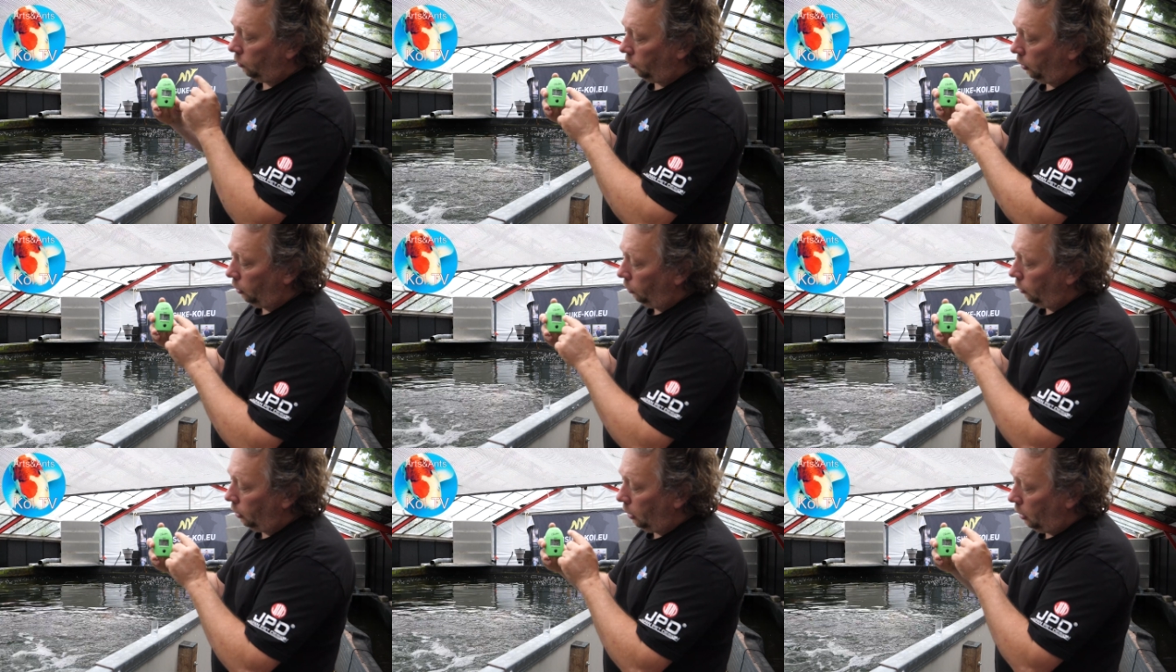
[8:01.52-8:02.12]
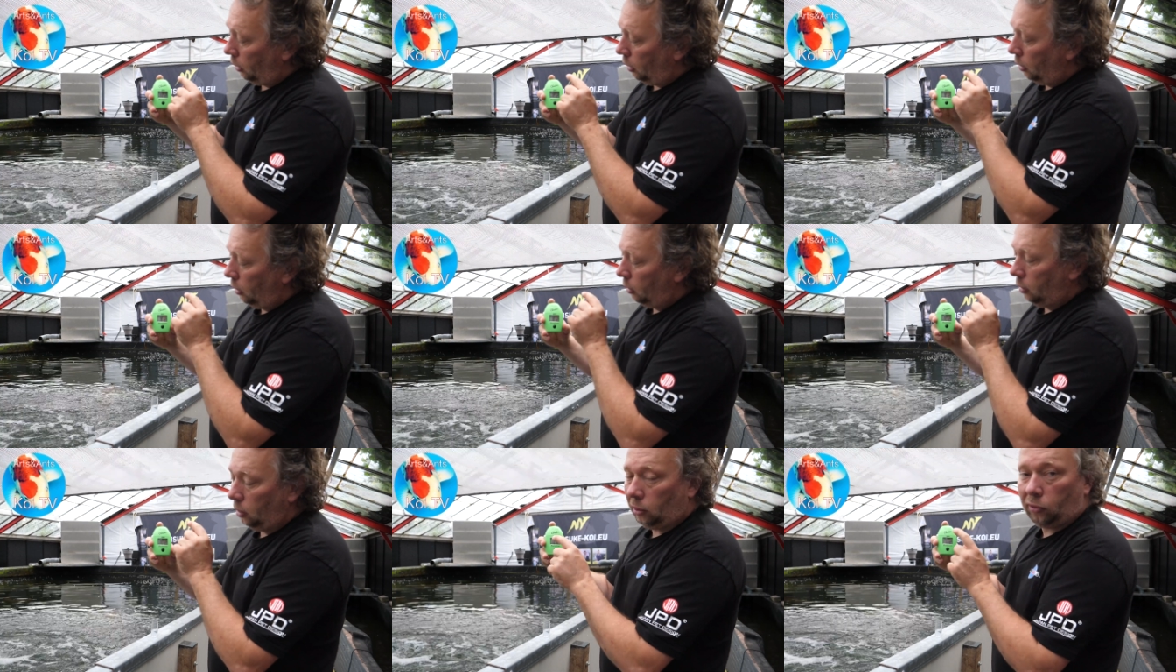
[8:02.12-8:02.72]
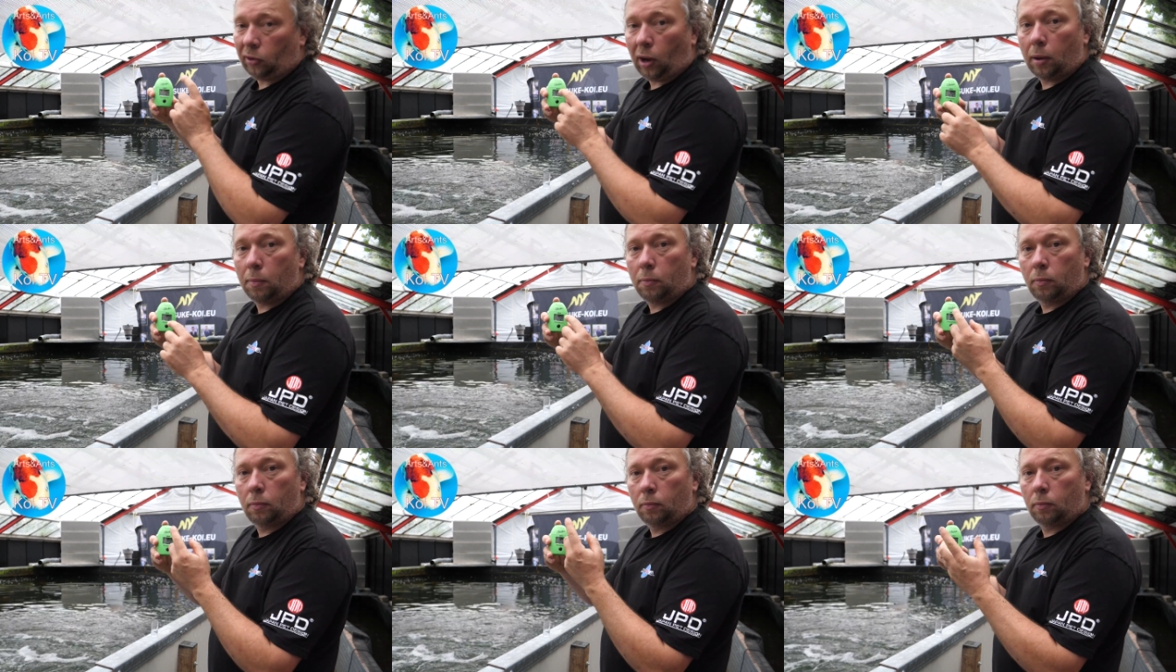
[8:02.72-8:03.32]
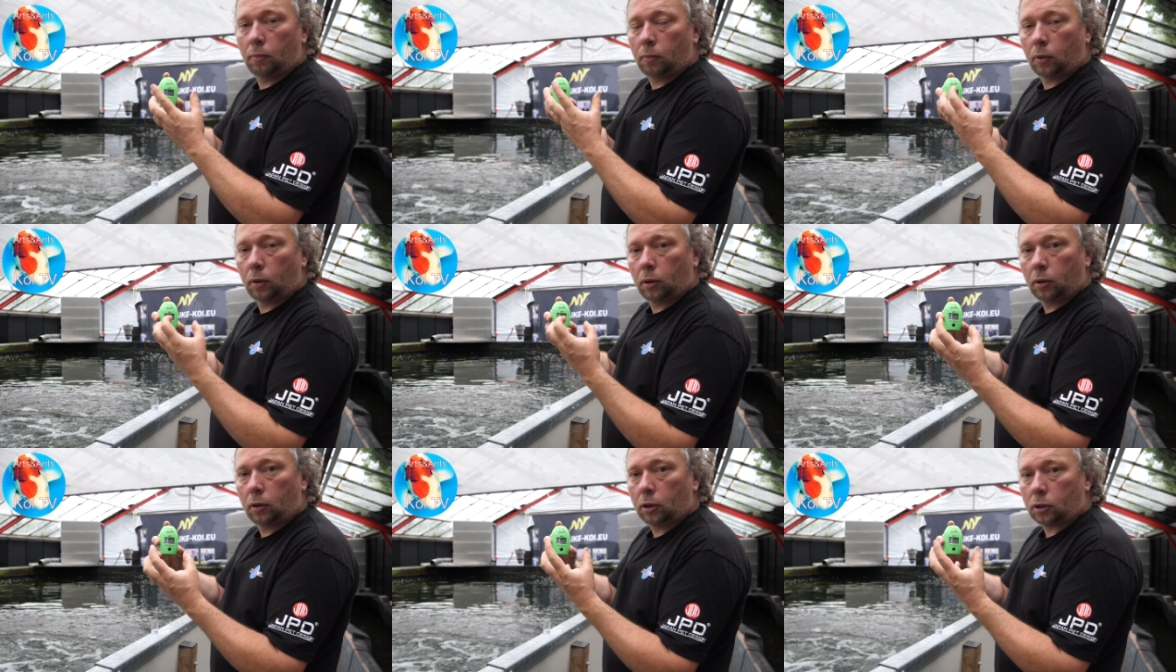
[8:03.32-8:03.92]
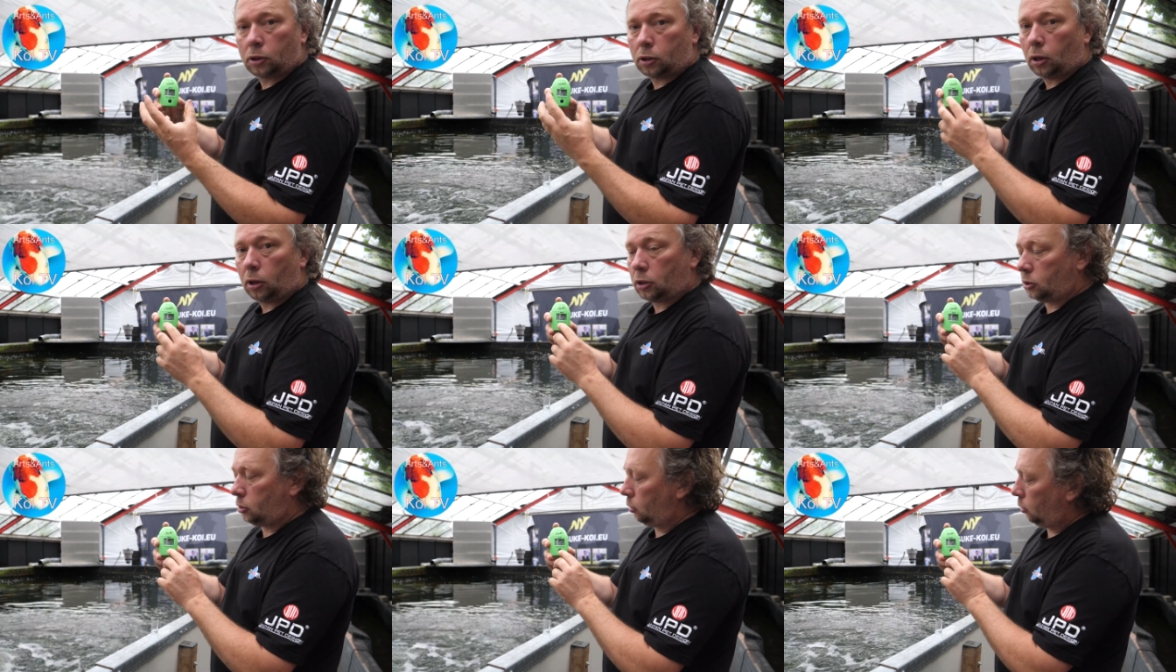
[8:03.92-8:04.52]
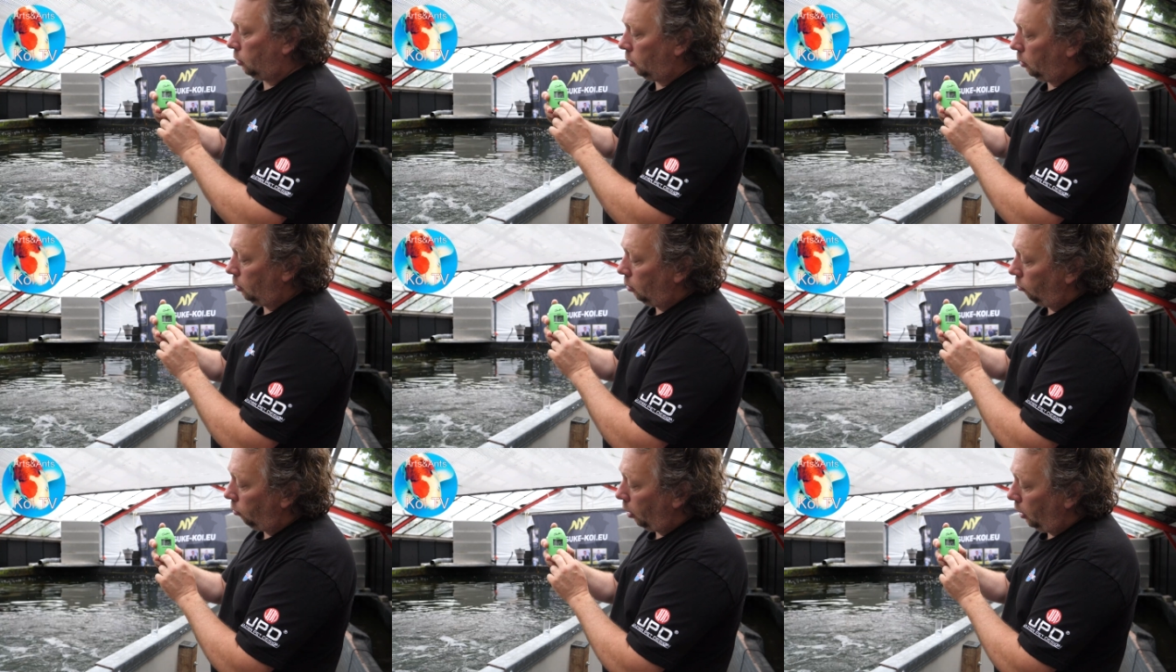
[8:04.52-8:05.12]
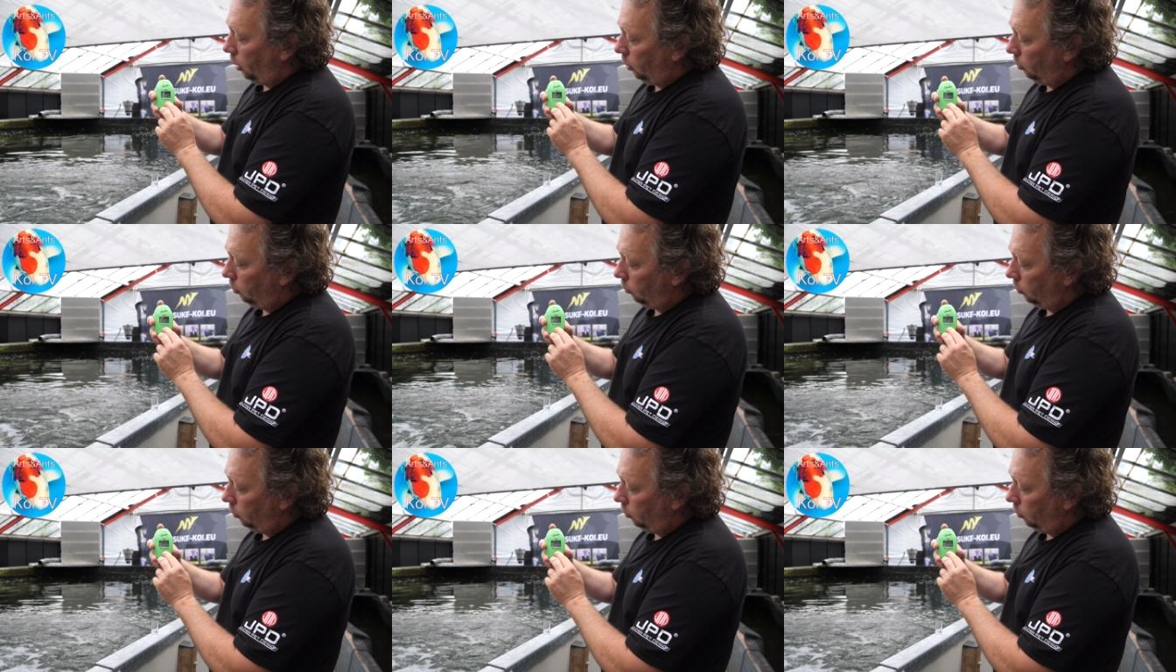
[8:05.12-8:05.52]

till the, the time uh, starts running.